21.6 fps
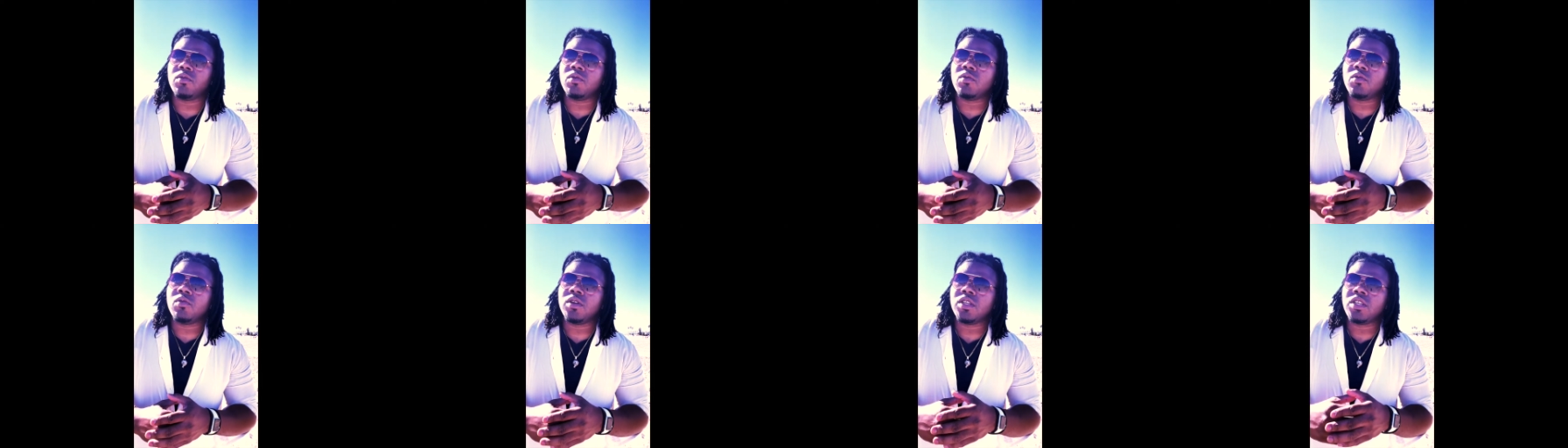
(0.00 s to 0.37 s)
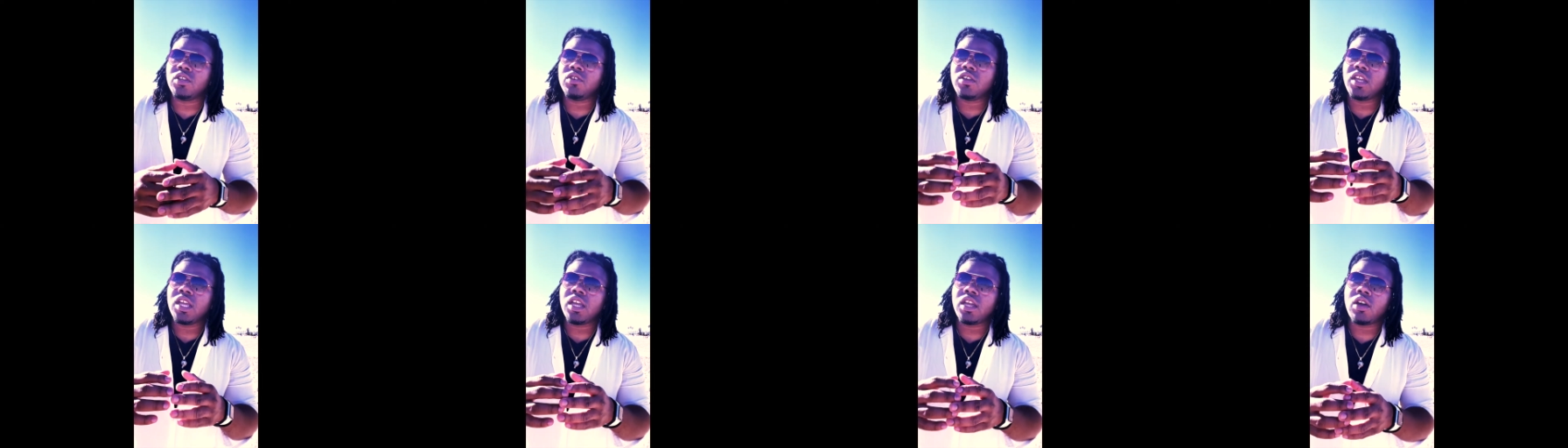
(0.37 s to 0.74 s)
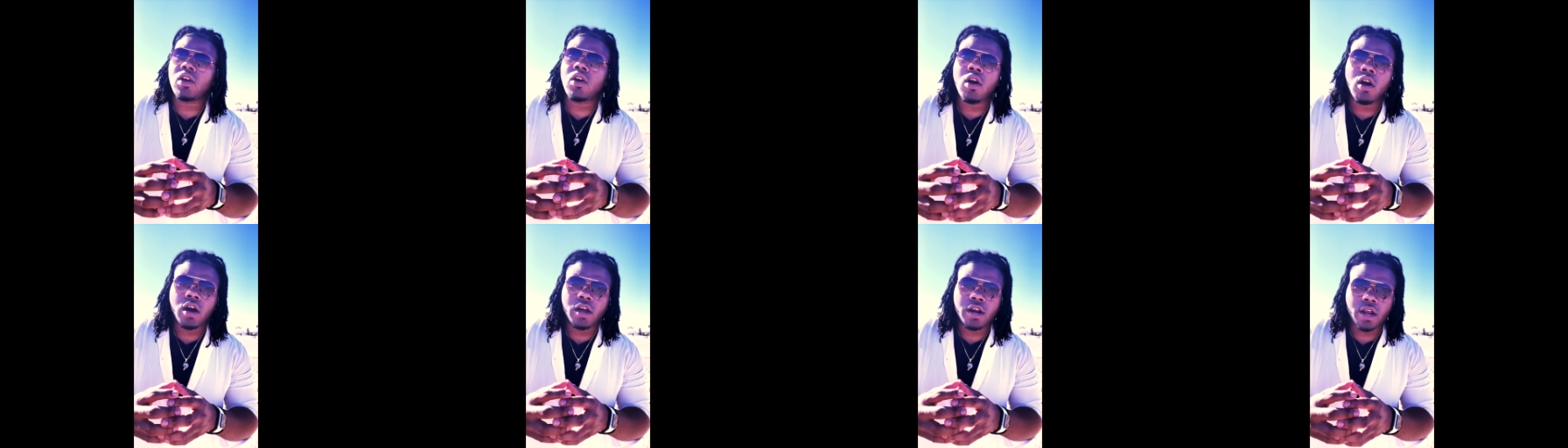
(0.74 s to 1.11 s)
when you get
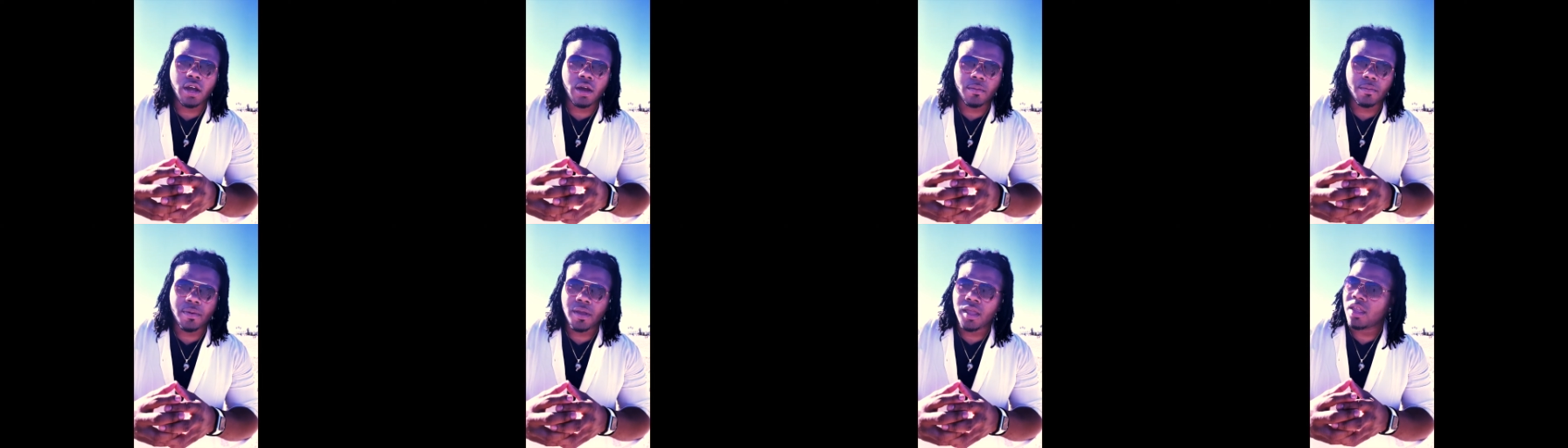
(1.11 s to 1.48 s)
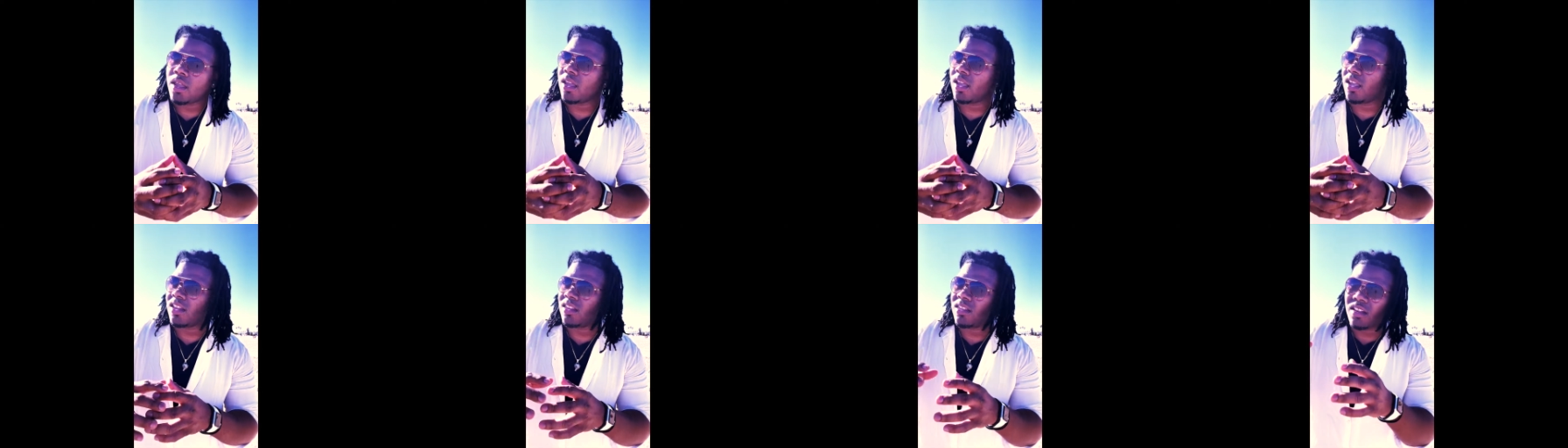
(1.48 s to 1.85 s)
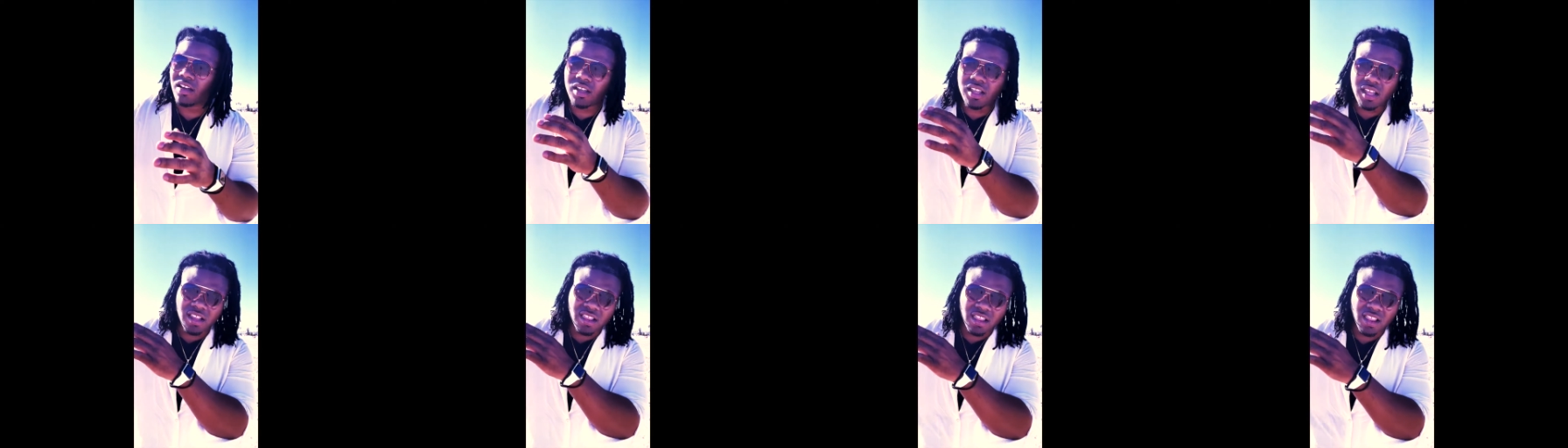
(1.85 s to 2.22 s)
caught up in
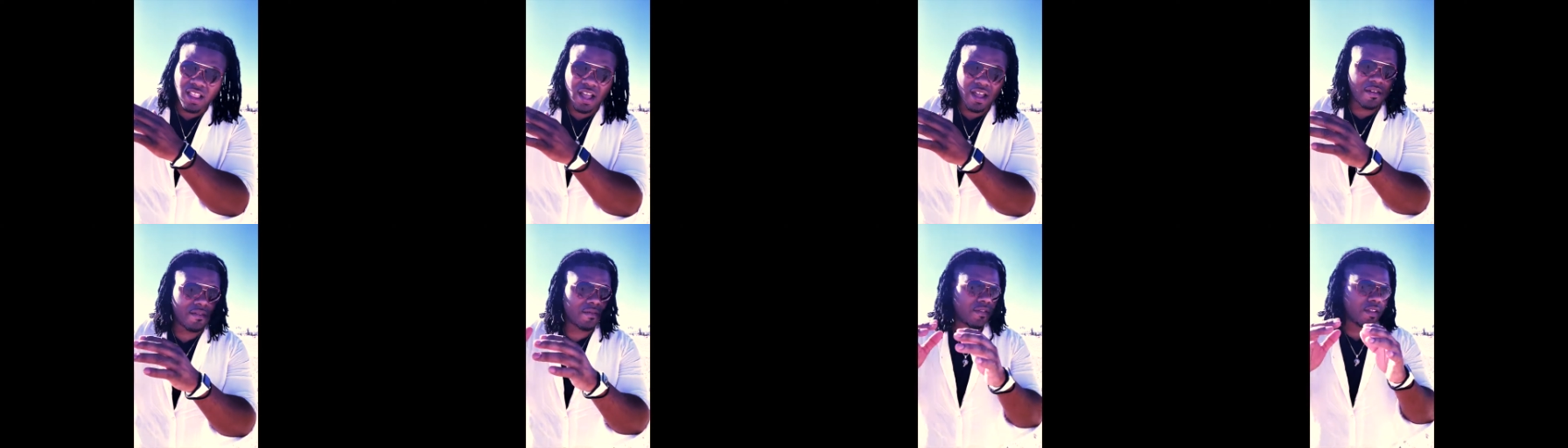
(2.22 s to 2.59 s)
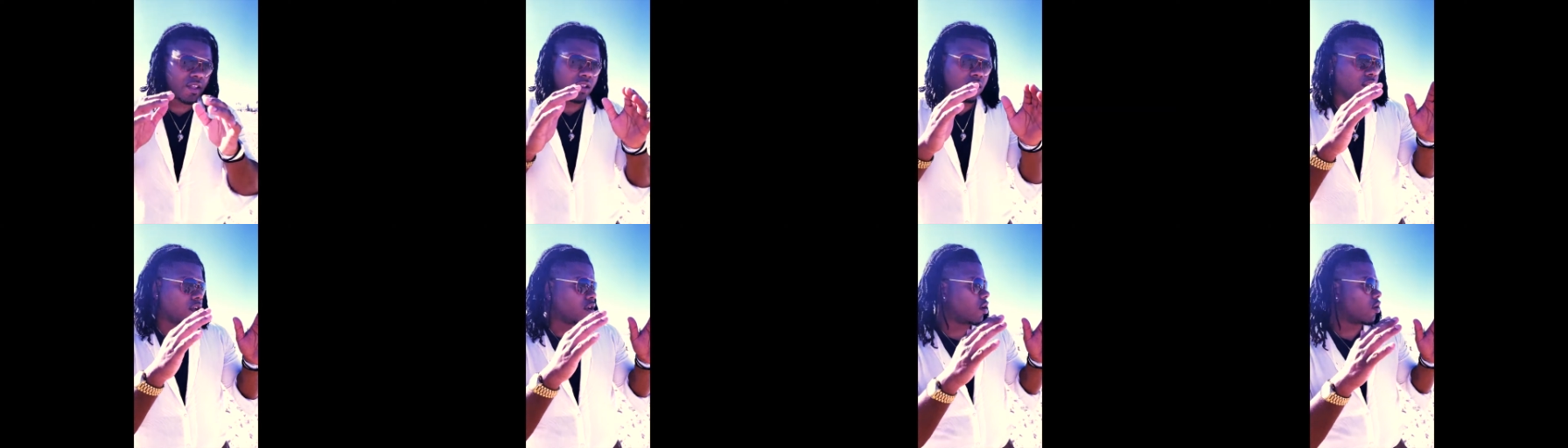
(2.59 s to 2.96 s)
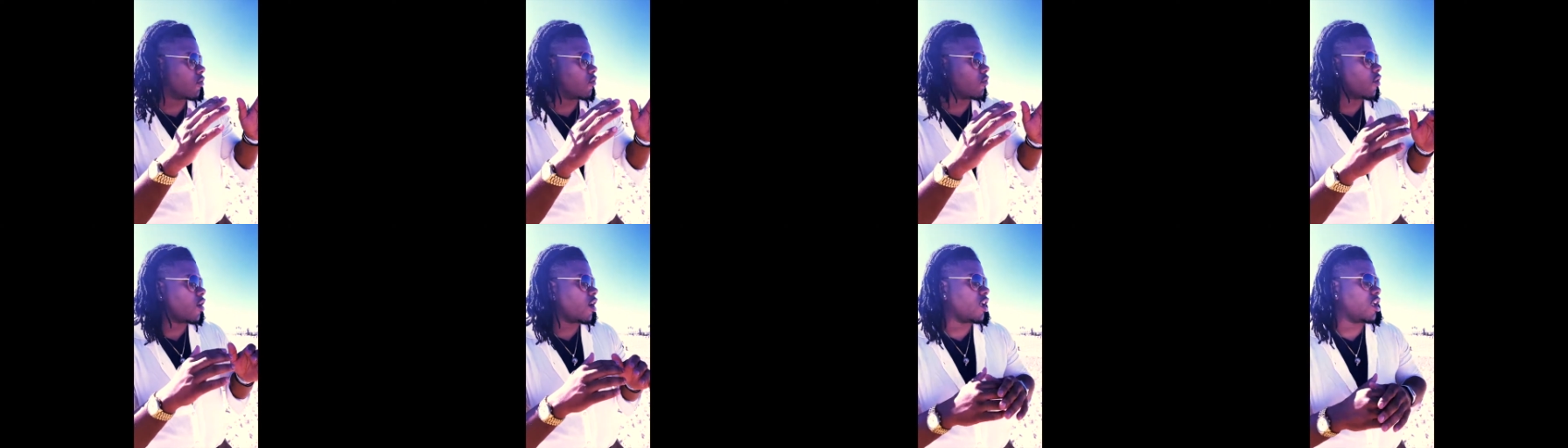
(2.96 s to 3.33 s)
looking left and looking
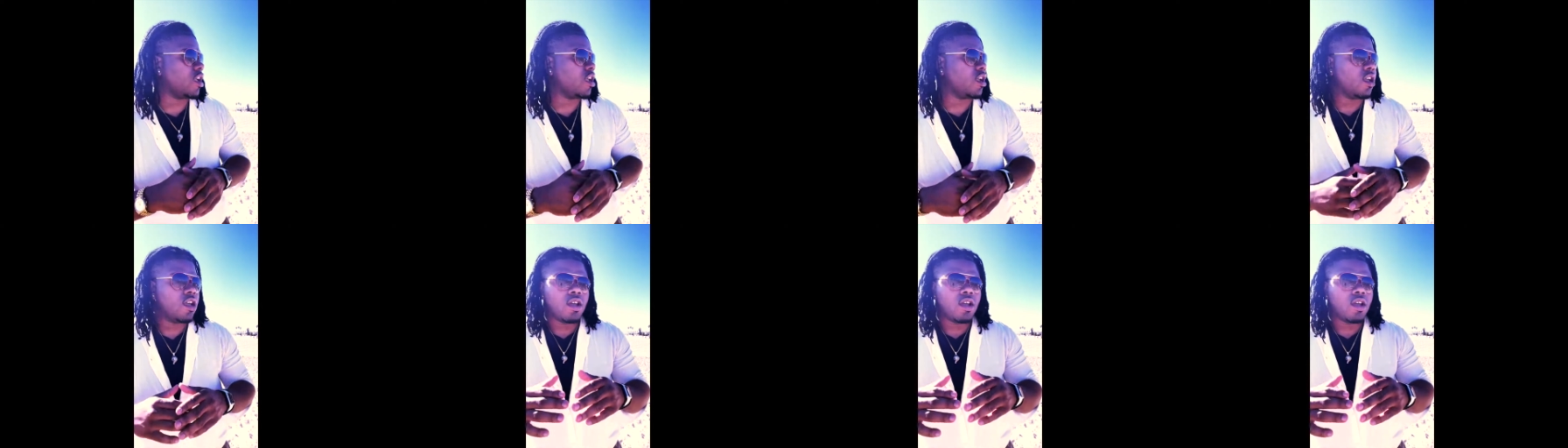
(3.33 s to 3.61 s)
right,